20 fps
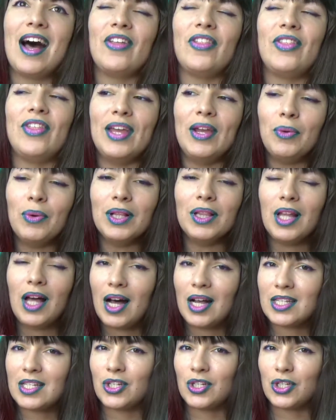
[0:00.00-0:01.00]
they will
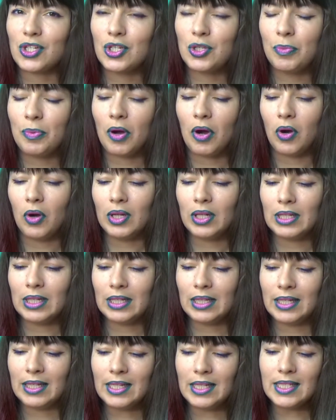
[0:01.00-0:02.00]
last on super
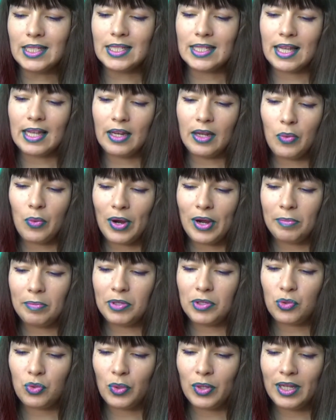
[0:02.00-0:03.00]
oily lids anywhere
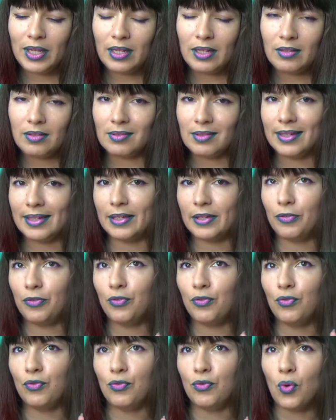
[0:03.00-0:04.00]
between like
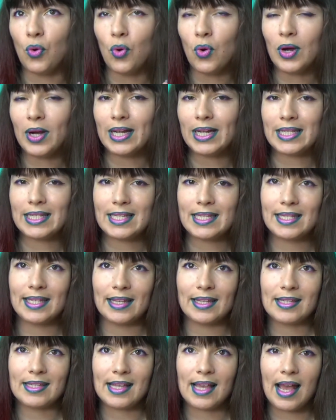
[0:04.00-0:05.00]
4 and 6